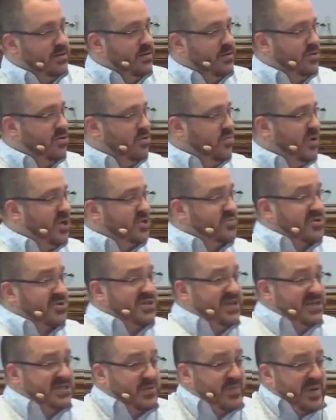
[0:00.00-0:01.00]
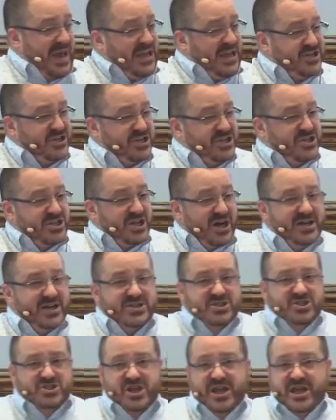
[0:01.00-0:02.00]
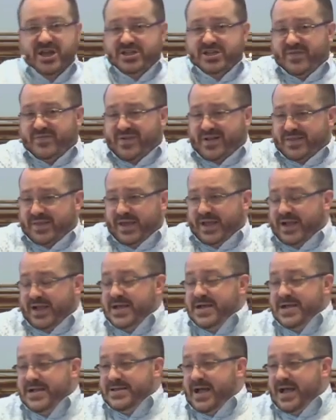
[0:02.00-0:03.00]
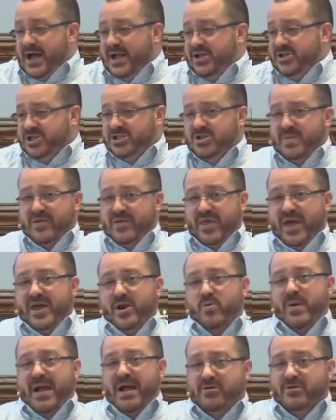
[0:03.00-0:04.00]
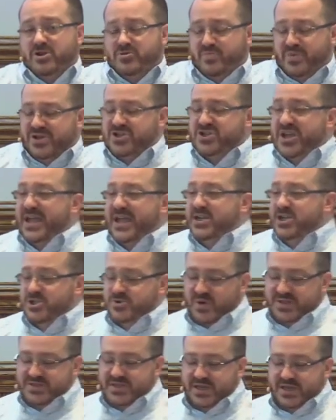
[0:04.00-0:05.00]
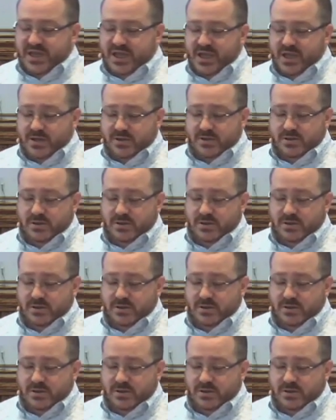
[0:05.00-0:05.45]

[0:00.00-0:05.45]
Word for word: Because participation does change everything, not just about that around us, but changes what's in here.